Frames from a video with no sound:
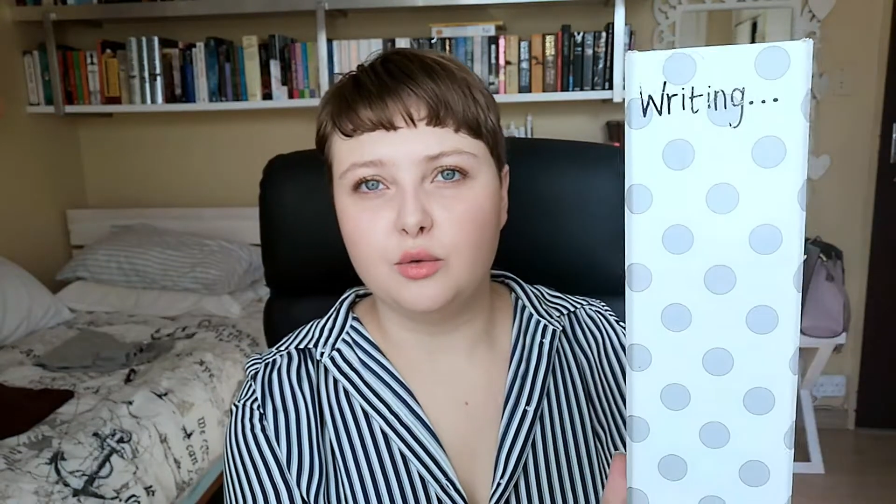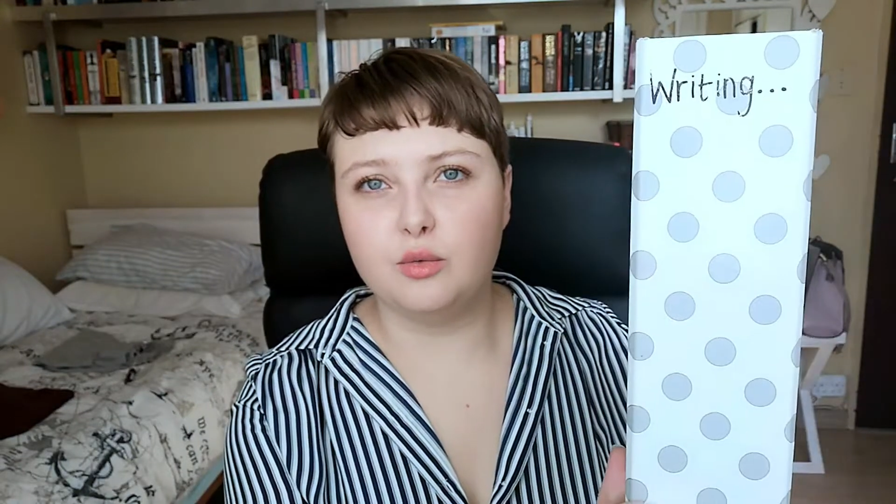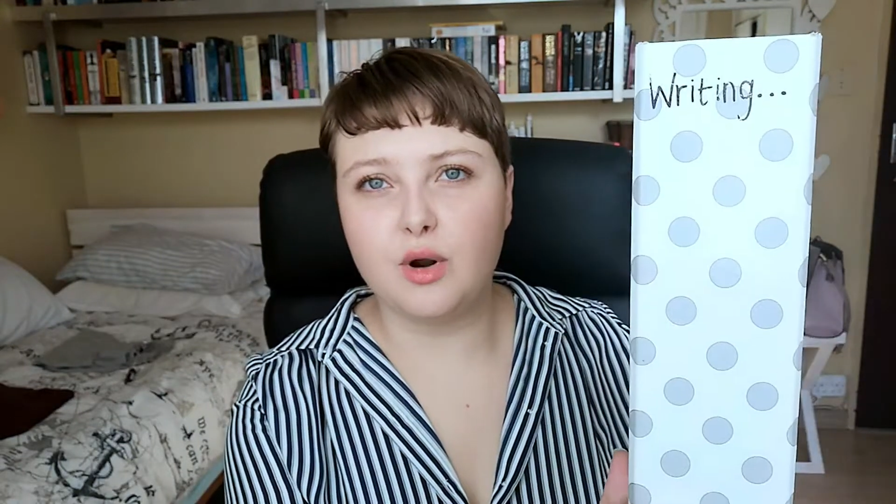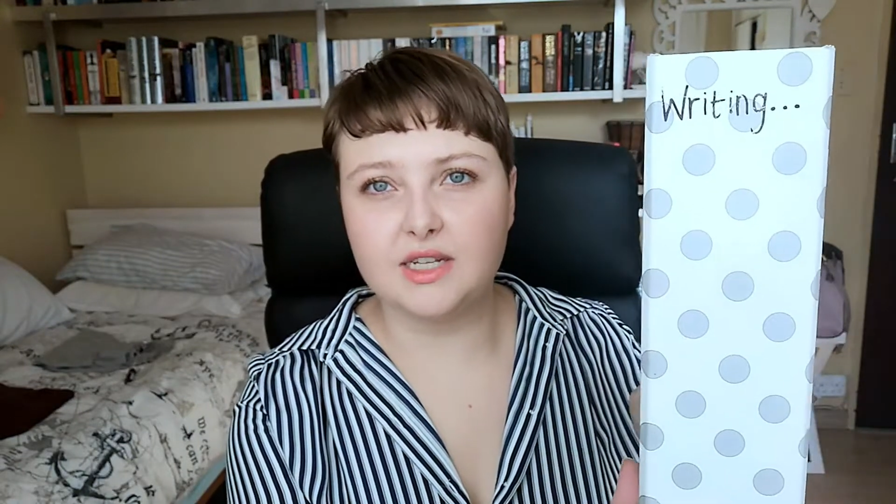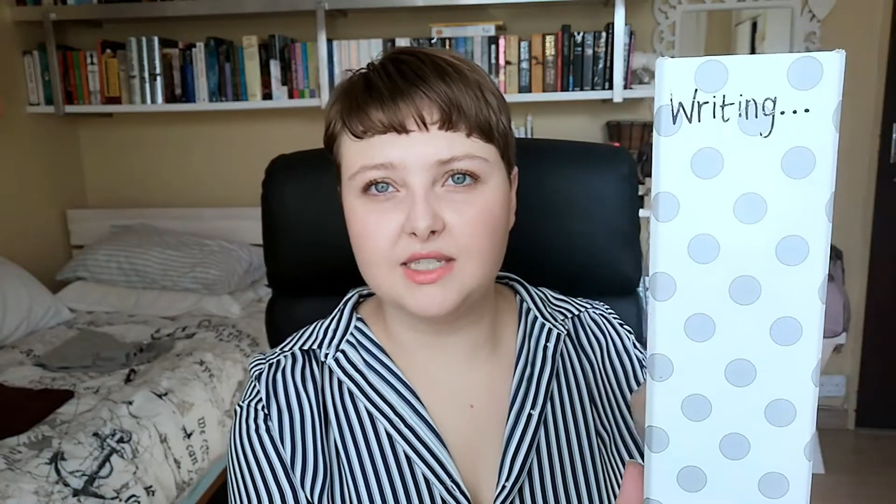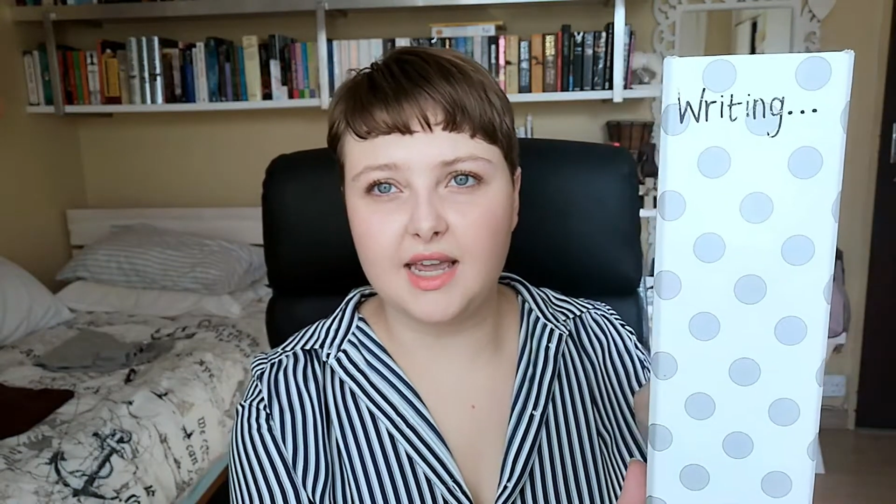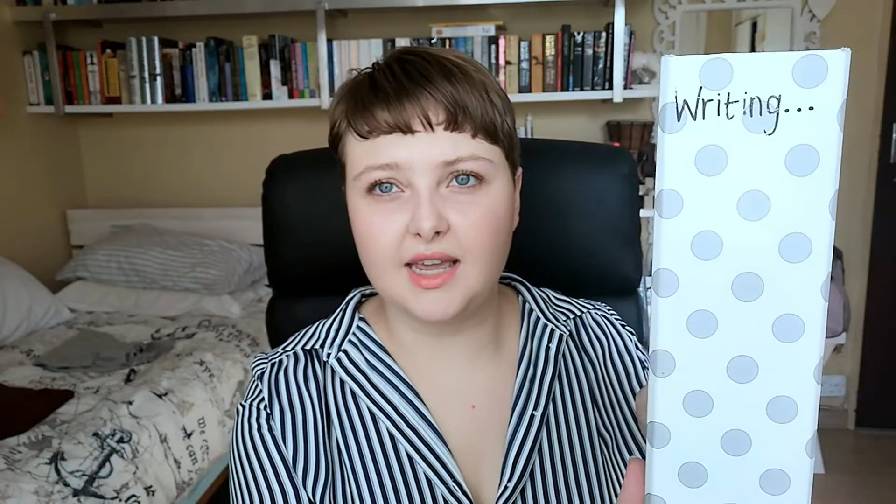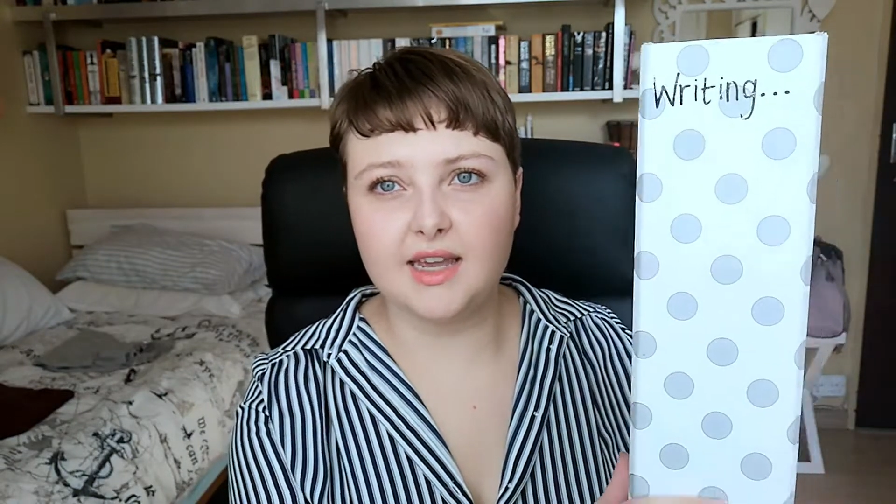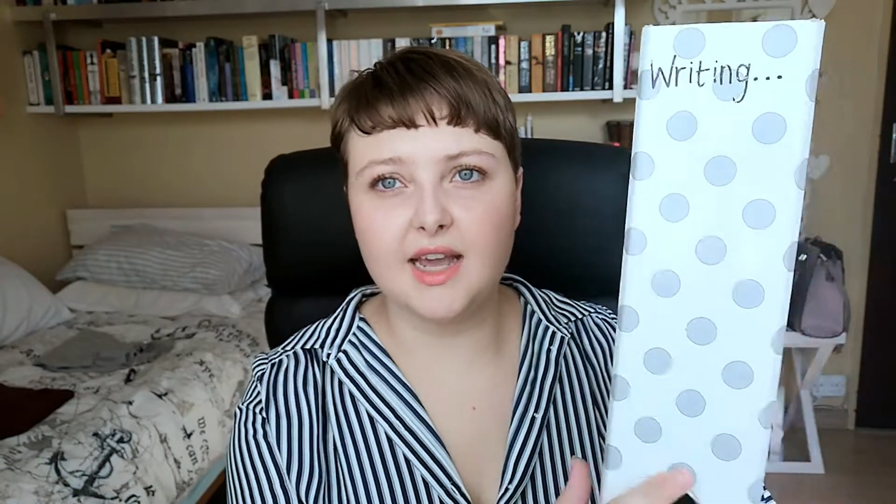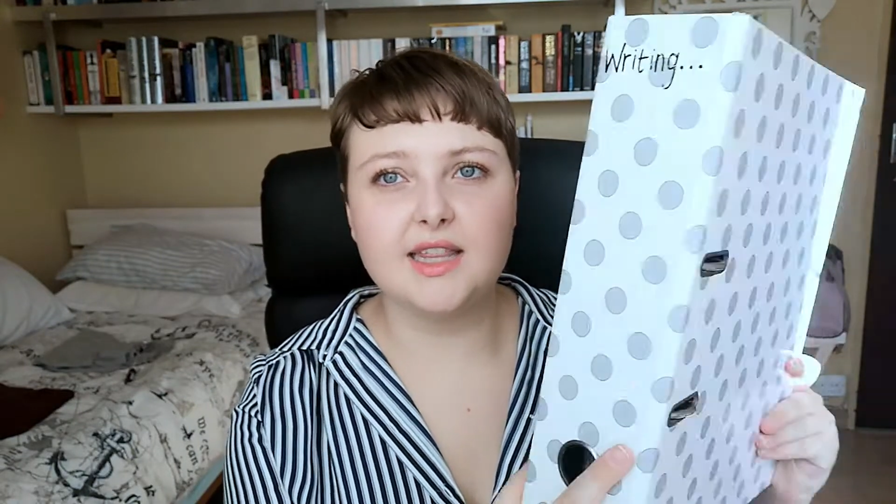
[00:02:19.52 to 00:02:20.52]

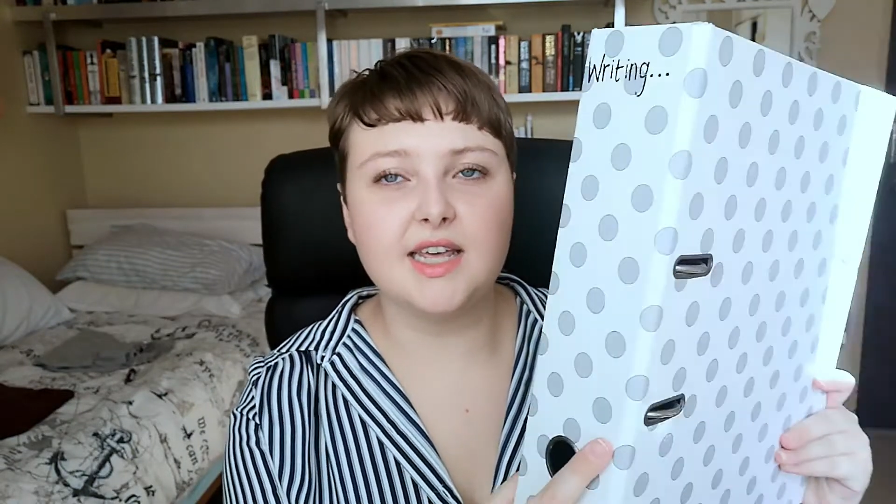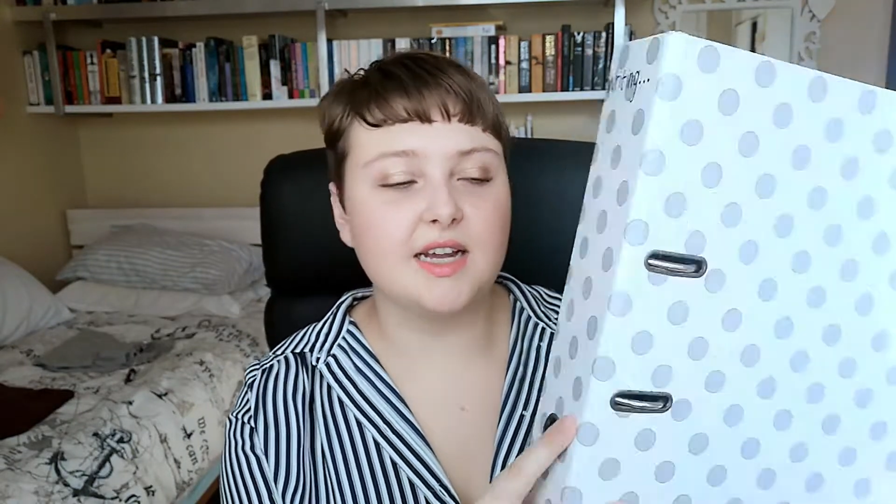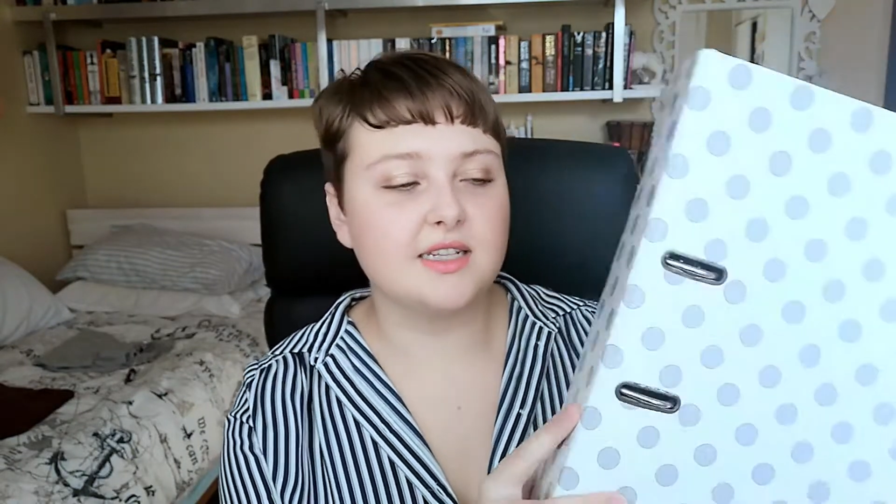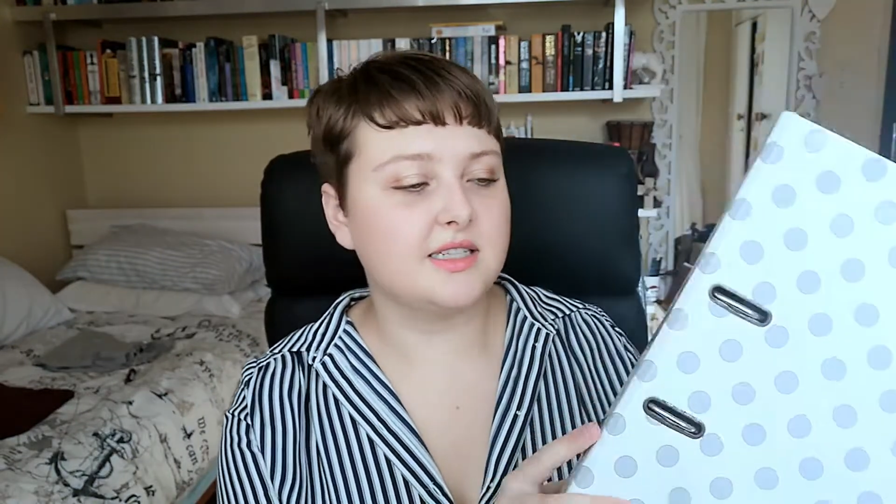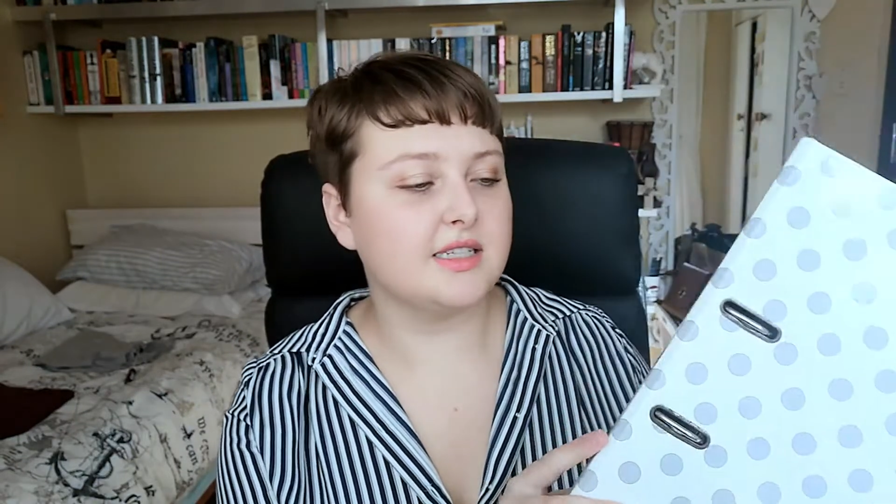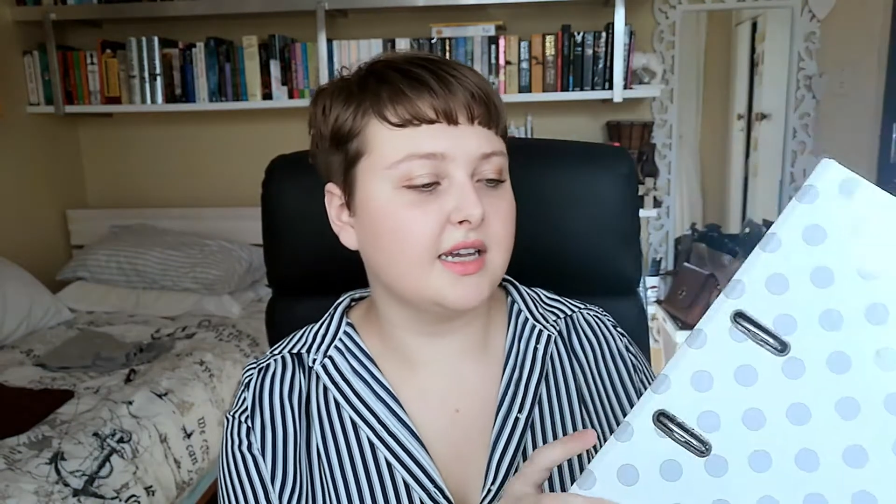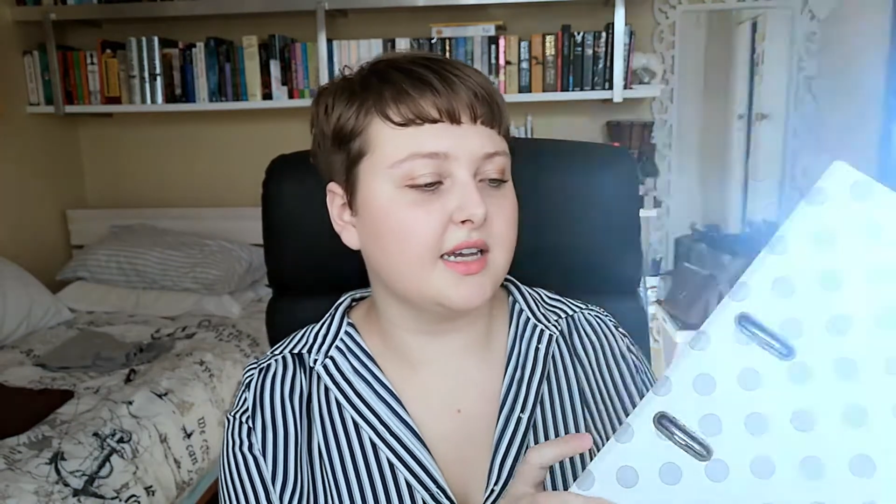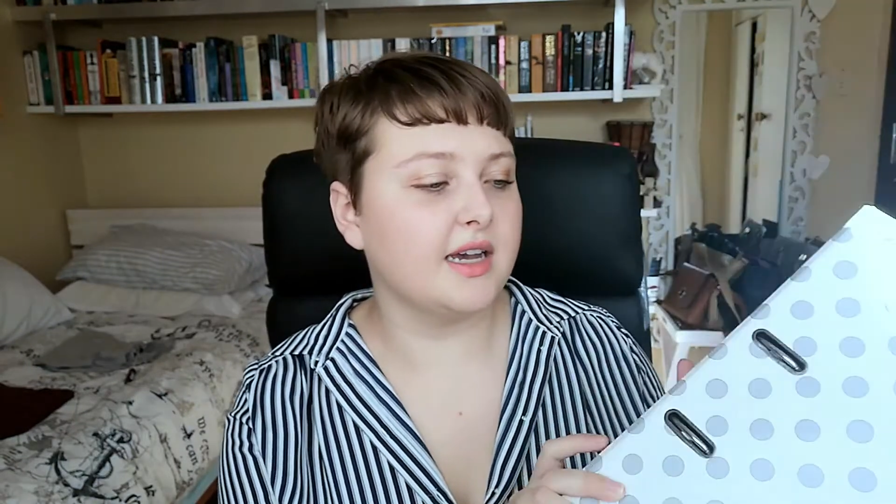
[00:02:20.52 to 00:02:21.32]
writing that